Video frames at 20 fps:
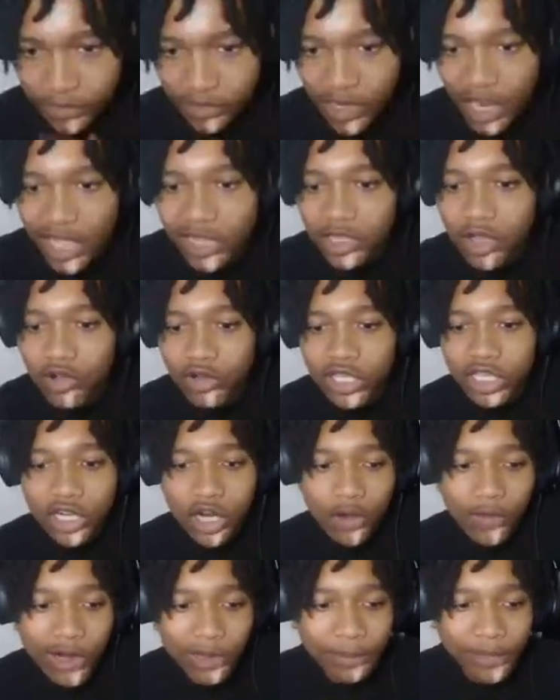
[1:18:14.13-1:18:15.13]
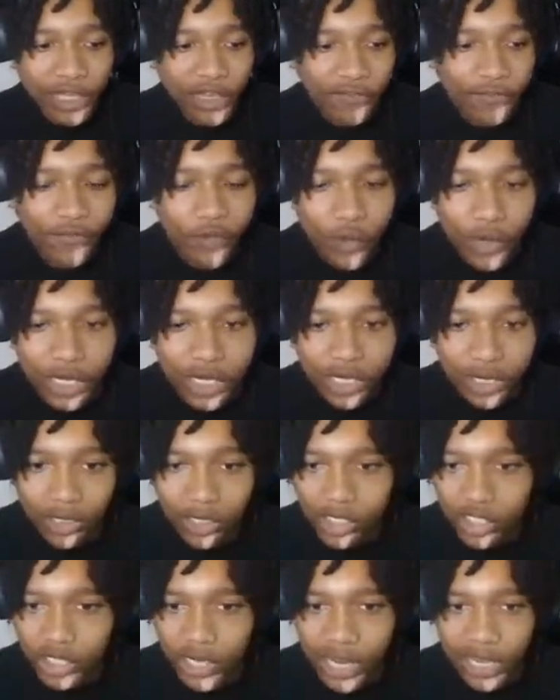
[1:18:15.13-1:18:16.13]
I low-key don't want to play a 40, though,
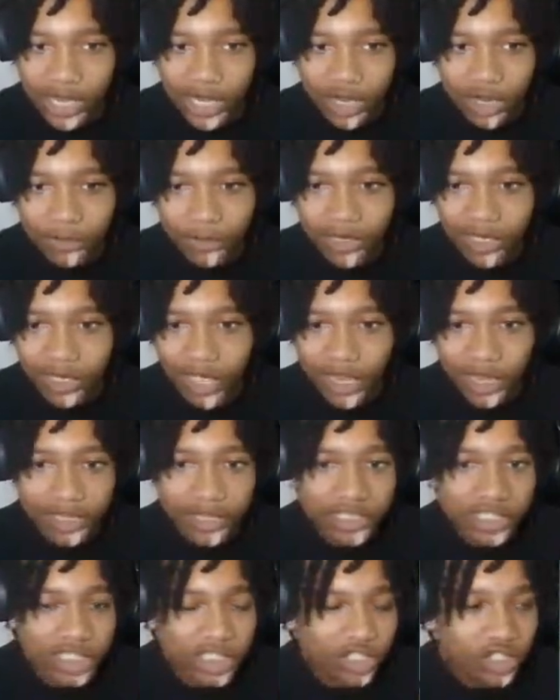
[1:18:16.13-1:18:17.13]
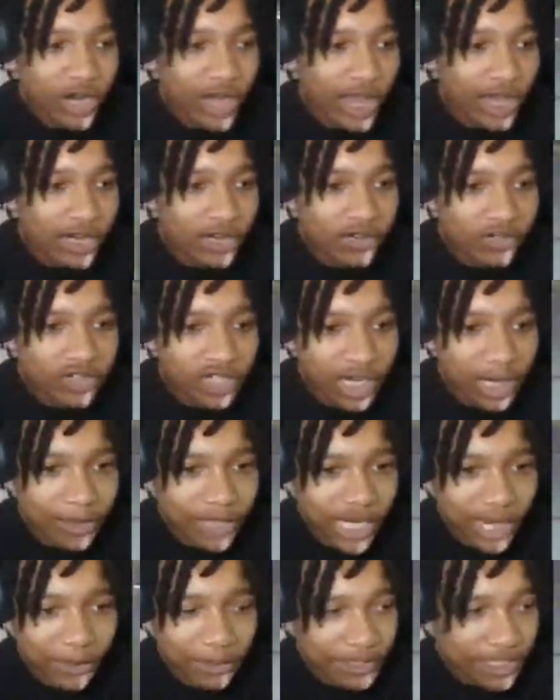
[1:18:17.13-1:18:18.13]
to try it out, bro. Like, to try the new jump
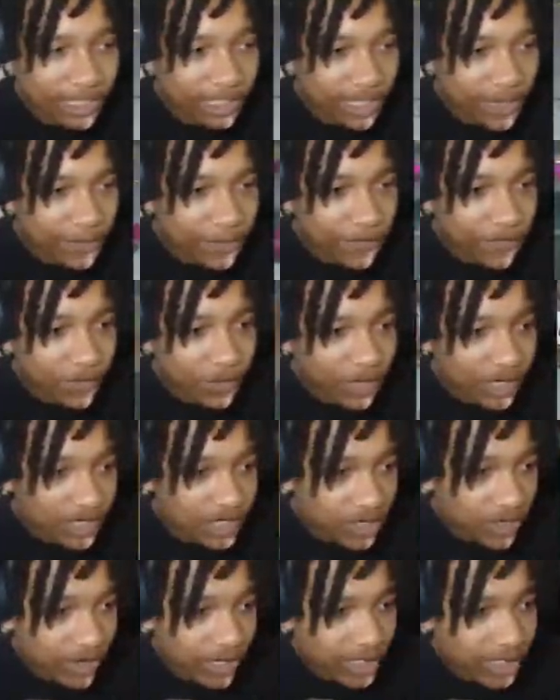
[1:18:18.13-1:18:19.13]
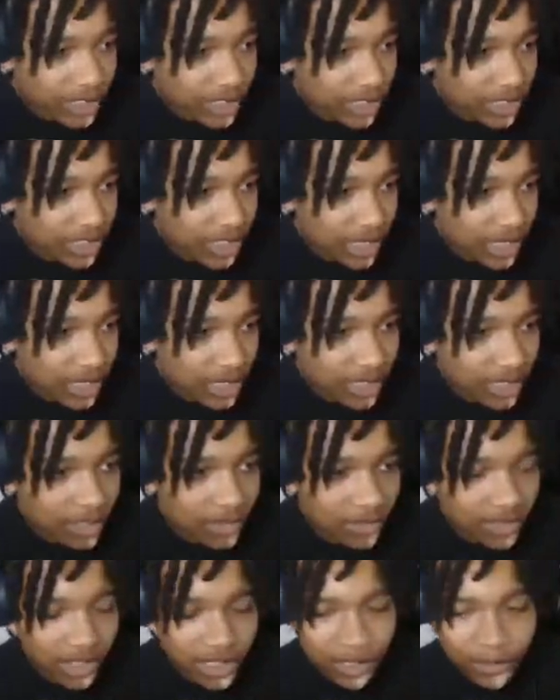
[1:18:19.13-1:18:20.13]
shot playing at level 40 is crazy, chat. I ain't
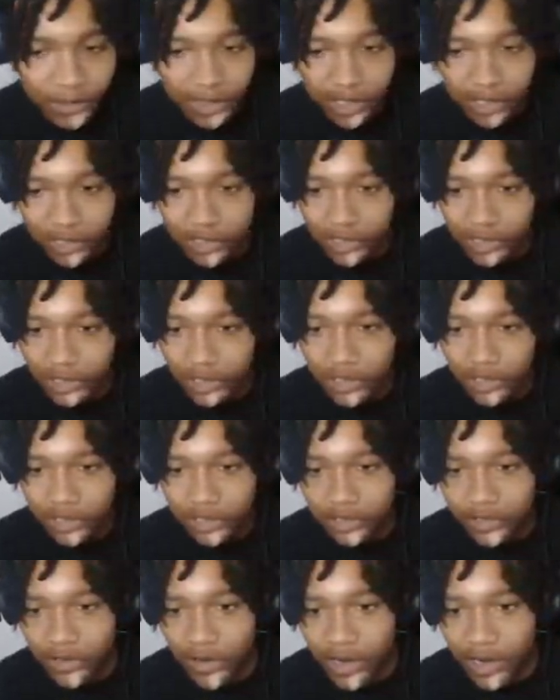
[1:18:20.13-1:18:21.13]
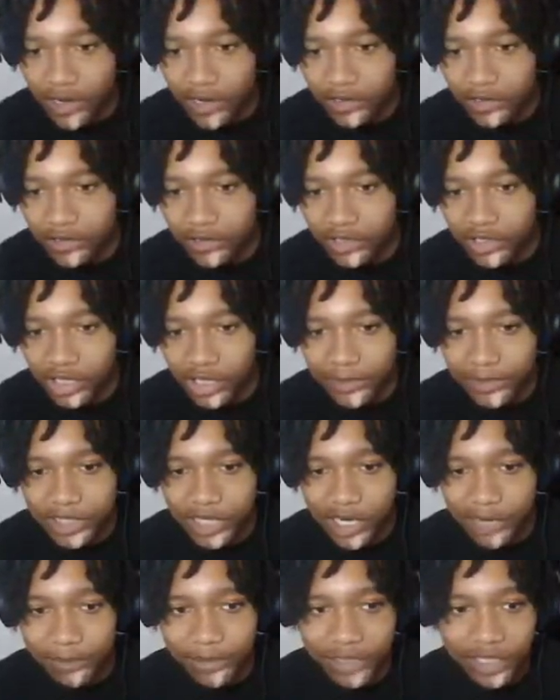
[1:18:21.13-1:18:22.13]
gonna lie, bro. Trying out a new jump
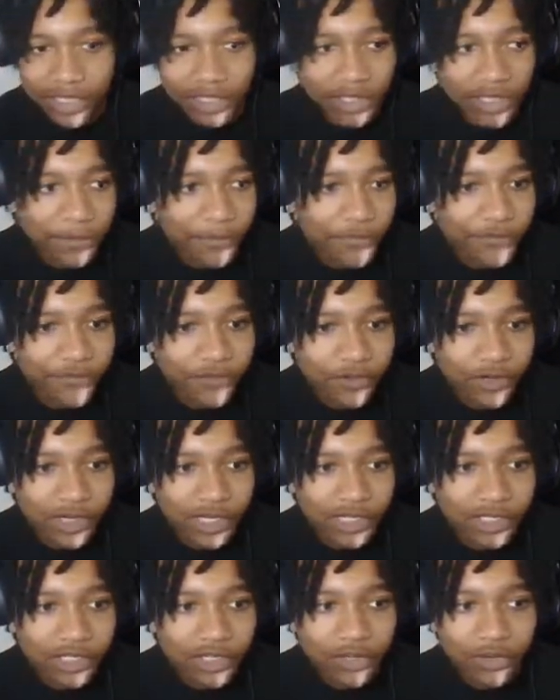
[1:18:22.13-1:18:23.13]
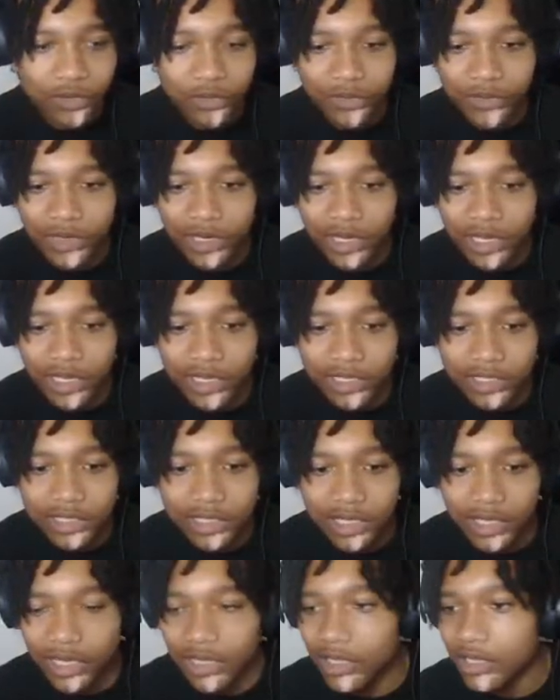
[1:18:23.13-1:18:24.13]
shot playing at level 40 is
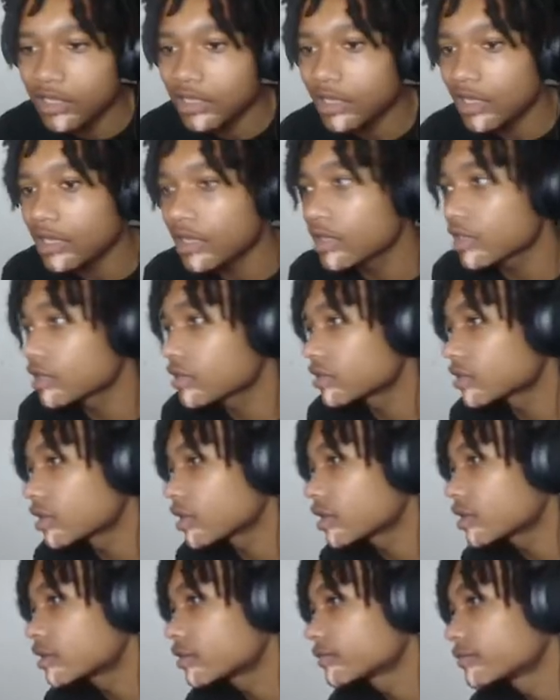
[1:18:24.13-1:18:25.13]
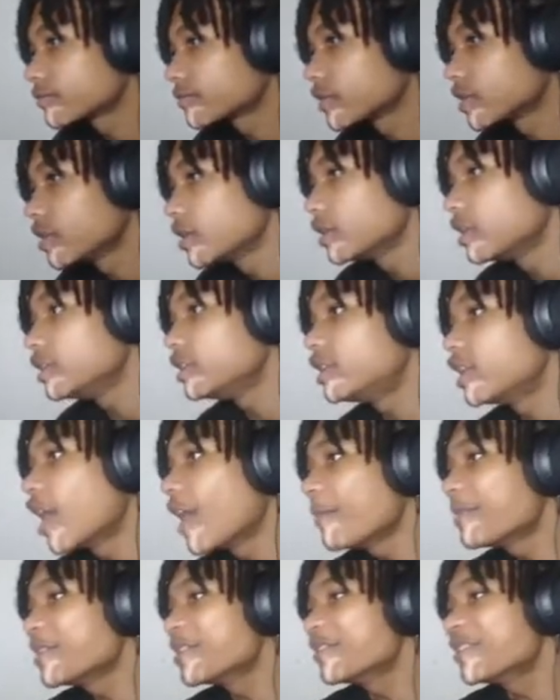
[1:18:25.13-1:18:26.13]
crazy, gangy. I ain't gonna lie.
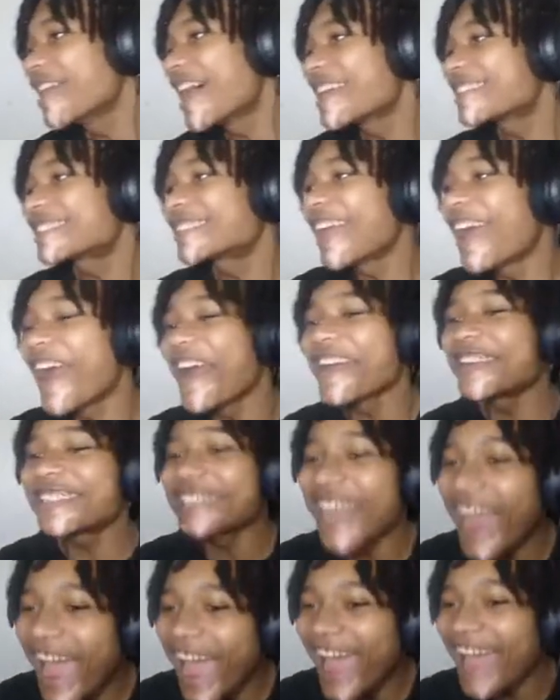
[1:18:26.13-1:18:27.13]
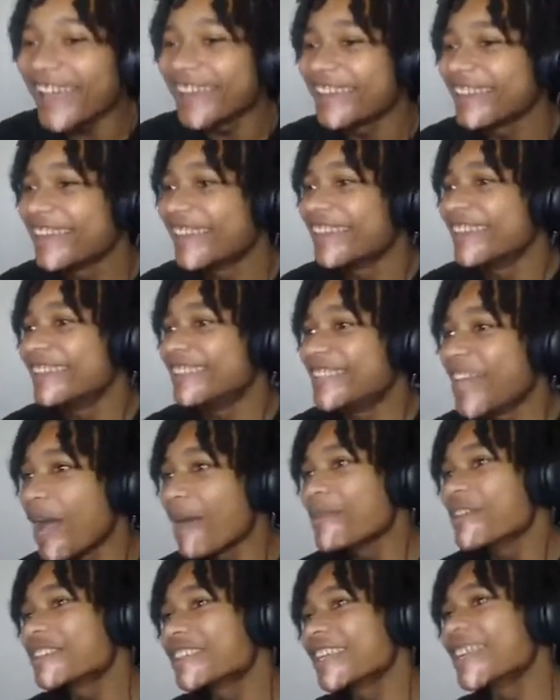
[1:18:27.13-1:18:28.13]
W, yes, sir, chat!
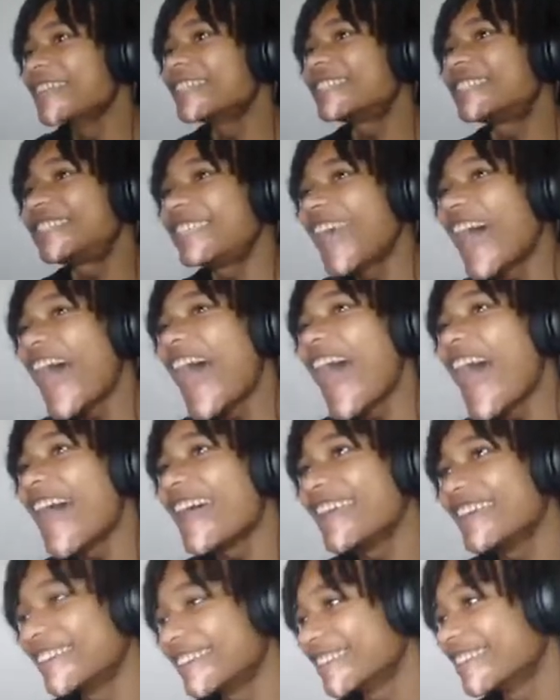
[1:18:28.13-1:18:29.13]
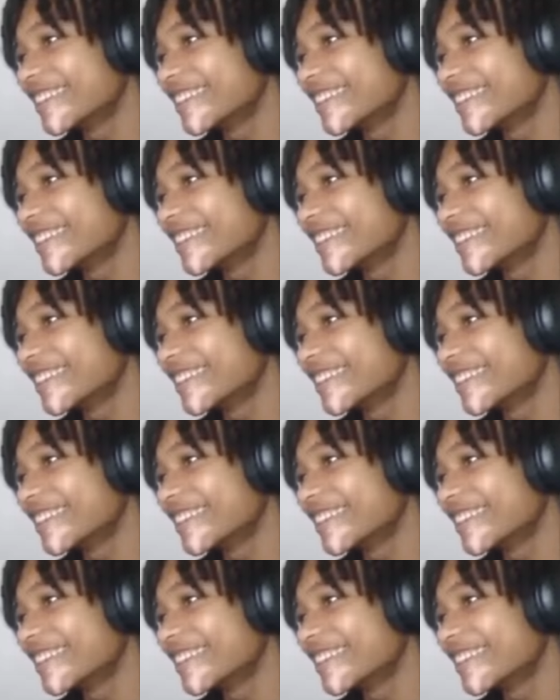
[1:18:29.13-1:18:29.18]
W's in the chat!